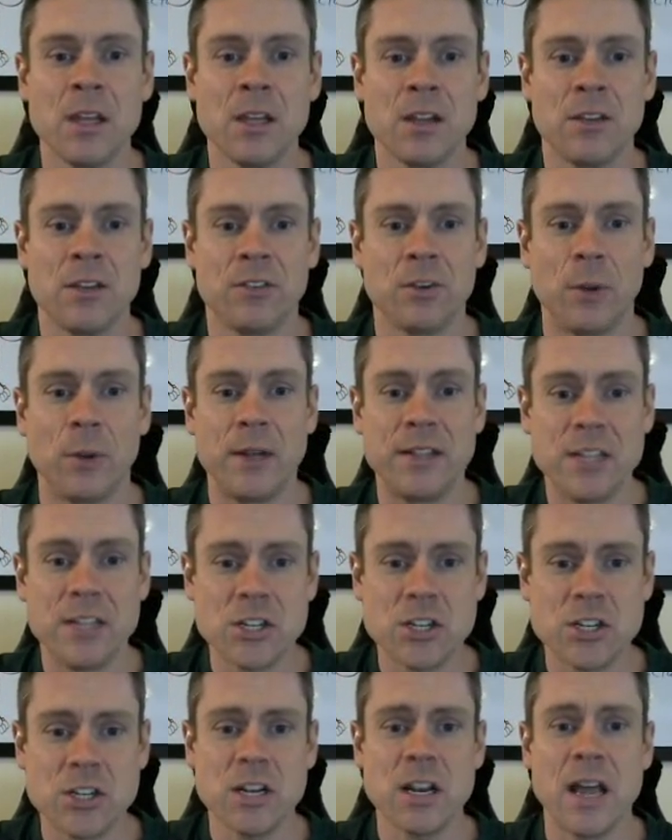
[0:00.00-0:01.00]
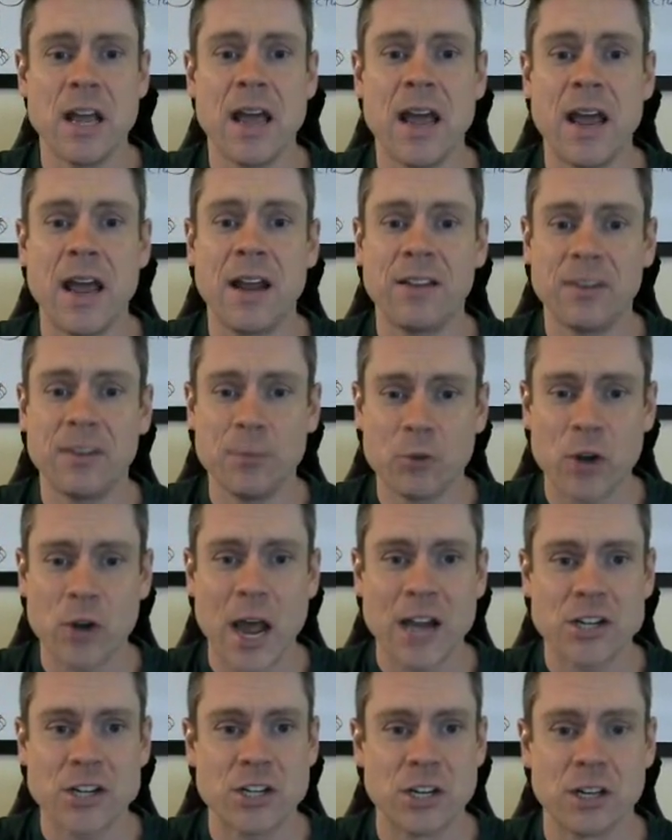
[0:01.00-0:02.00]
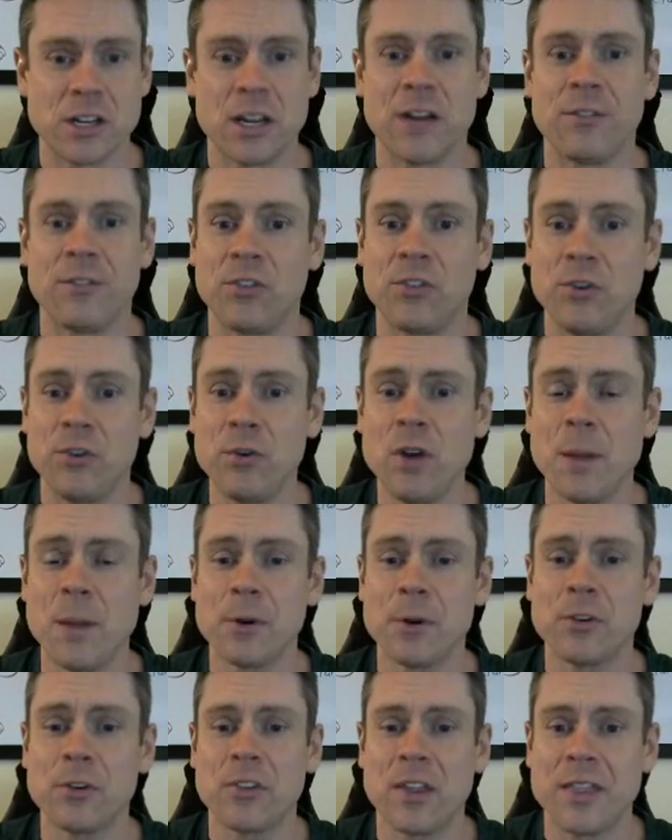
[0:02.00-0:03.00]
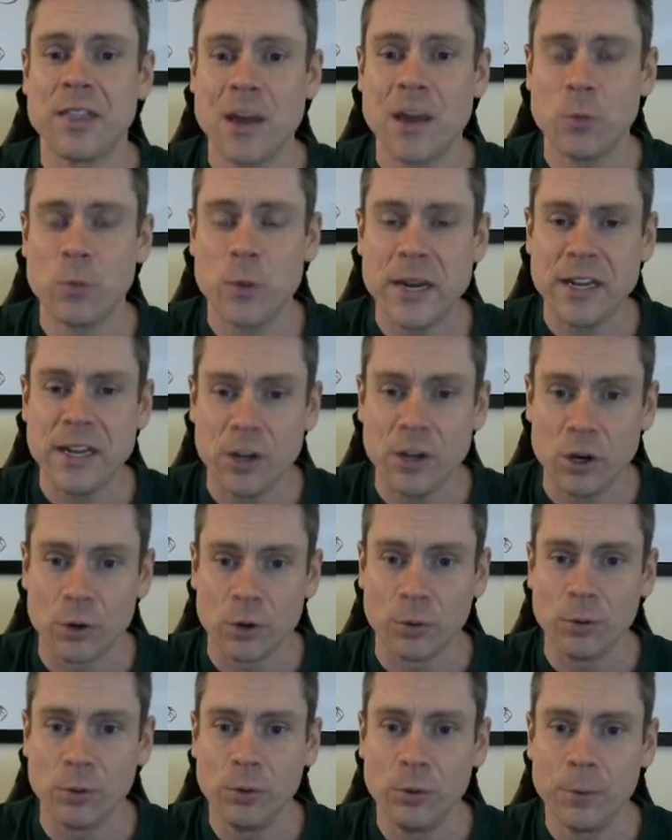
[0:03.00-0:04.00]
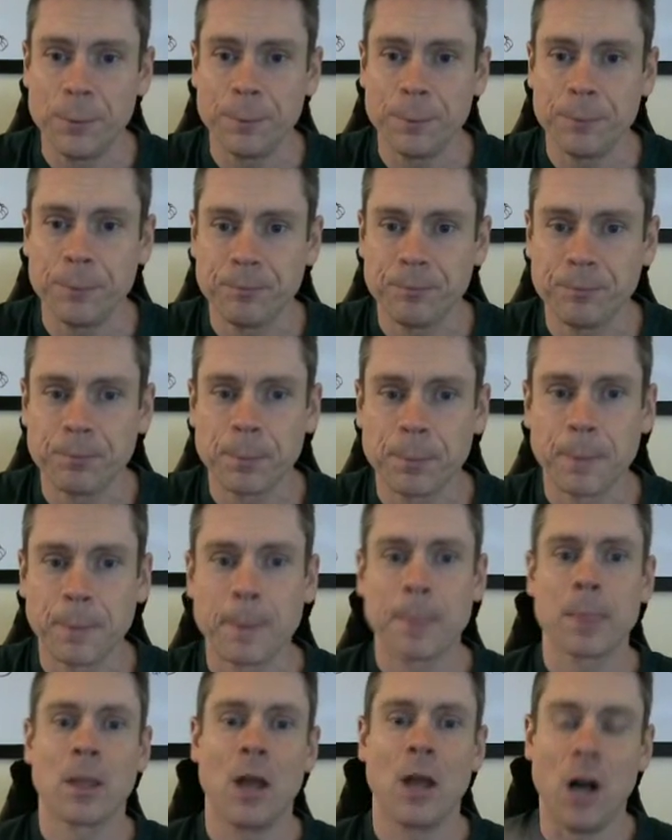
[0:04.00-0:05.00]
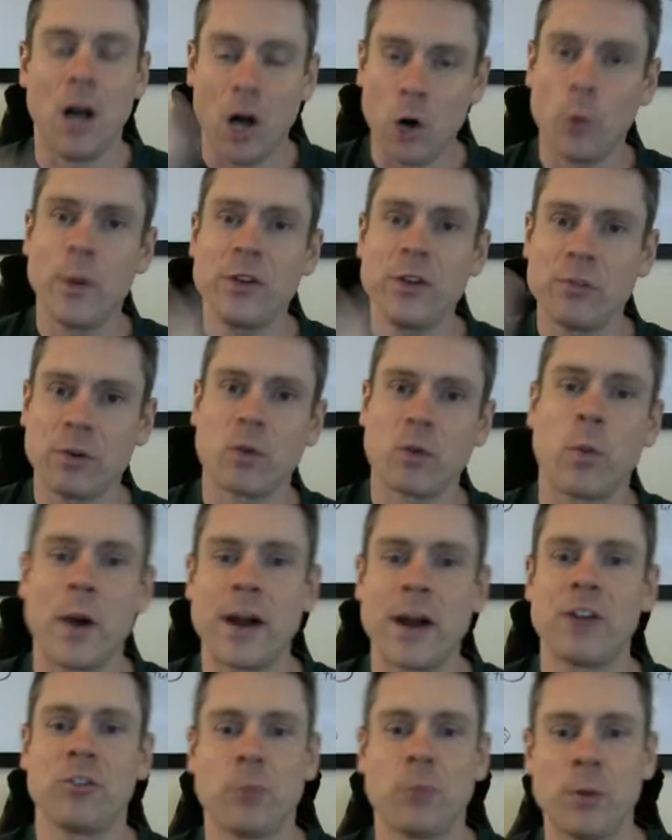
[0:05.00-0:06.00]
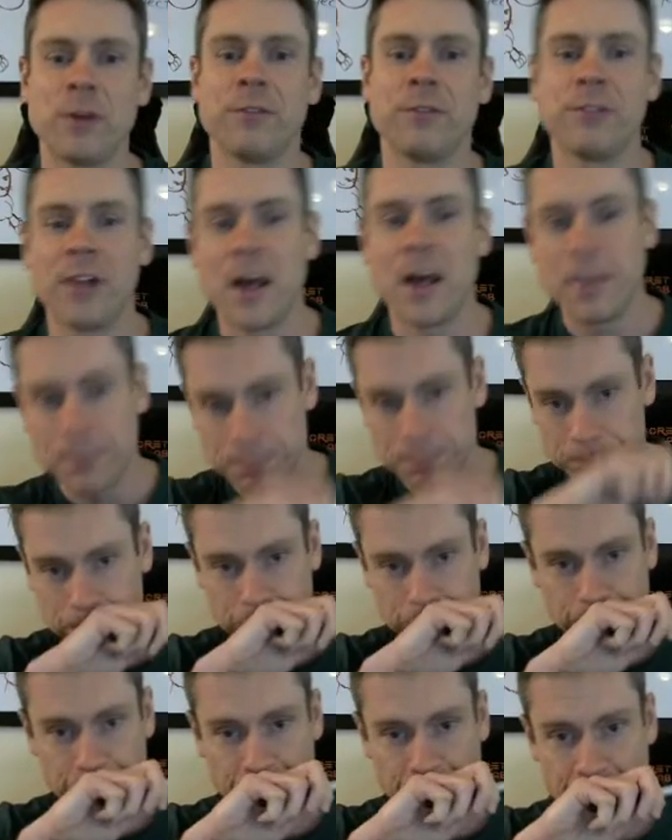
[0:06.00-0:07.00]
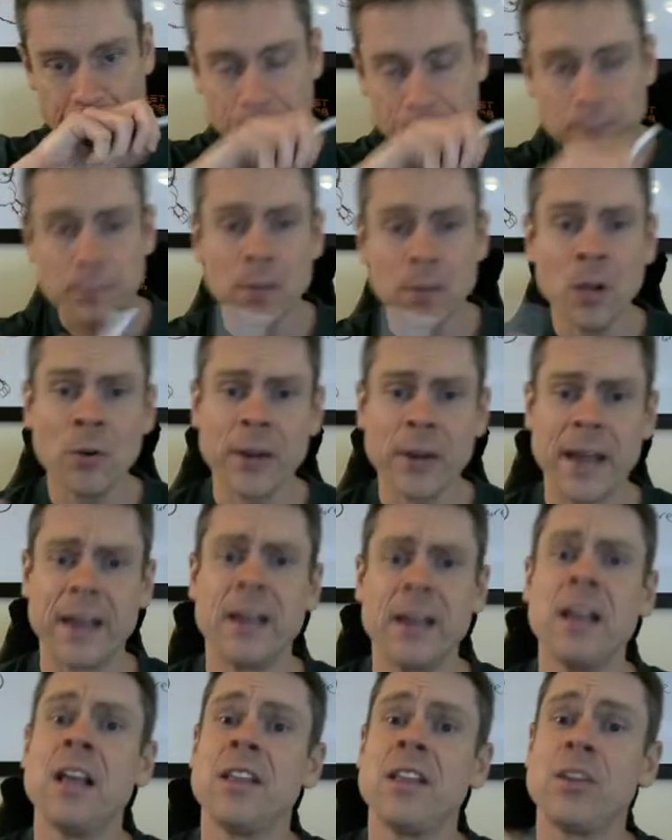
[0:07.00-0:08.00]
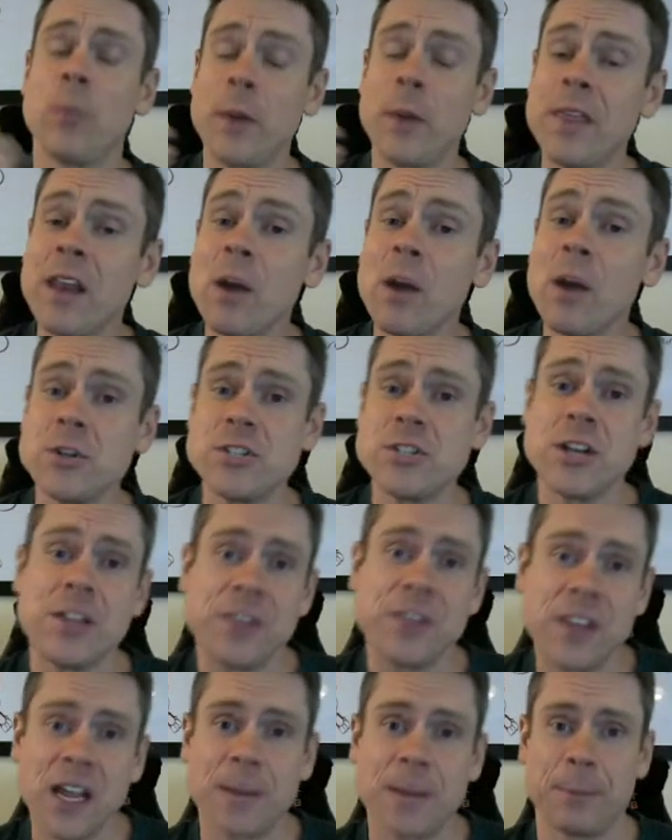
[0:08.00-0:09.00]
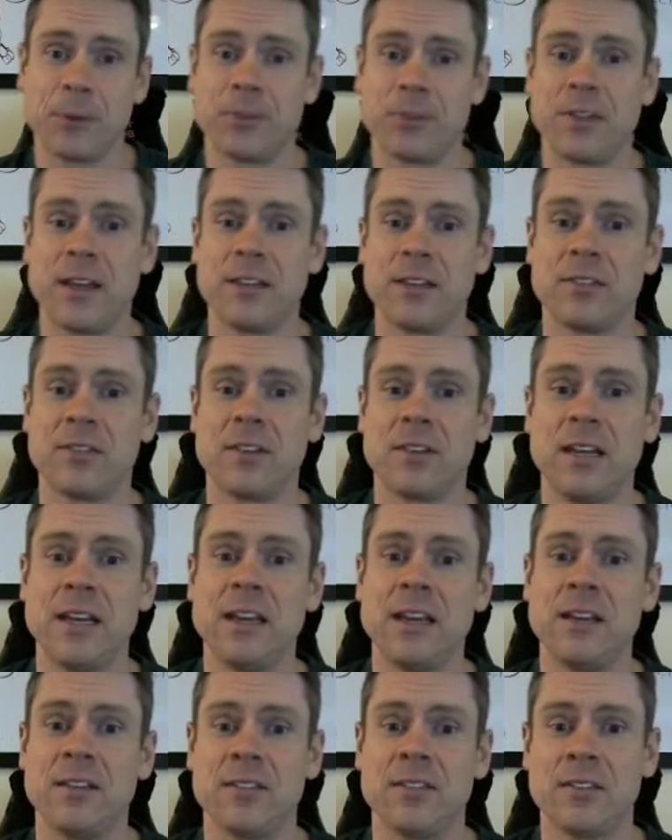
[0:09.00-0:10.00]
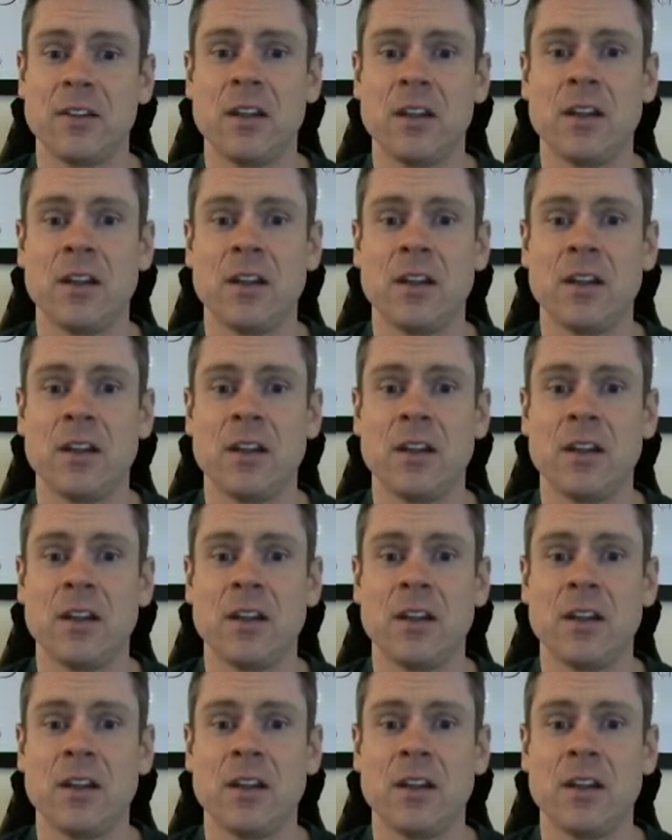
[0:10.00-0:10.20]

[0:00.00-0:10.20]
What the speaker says: So addition and subtraction of two numbers that we know always requires one flop. Okay, the way that I want you to think about this is